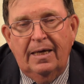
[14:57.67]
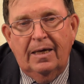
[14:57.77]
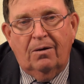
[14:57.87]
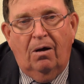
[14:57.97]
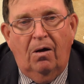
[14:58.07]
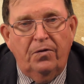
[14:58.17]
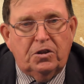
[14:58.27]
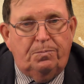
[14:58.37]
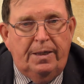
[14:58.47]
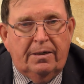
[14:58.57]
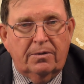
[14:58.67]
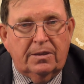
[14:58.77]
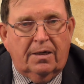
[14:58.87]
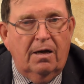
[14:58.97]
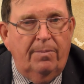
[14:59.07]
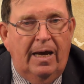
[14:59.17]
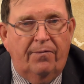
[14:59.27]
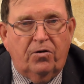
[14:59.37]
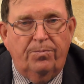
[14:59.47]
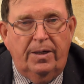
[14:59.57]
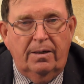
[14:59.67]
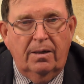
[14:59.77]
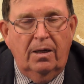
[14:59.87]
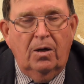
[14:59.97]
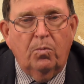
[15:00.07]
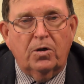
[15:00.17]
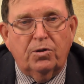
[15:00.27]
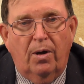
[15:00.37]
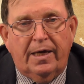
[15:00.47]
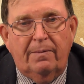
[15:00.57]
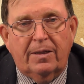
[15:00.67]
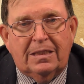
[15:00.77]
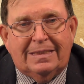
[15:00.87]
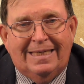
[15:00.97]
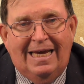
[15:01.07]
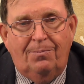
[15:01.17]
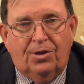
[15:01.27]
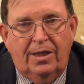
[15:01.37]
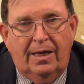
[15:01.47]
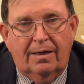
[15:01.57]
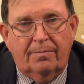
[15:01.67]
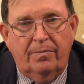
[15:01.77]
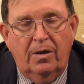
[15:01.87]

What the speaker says: And all the speakers that come after me, we're talking about the same thing.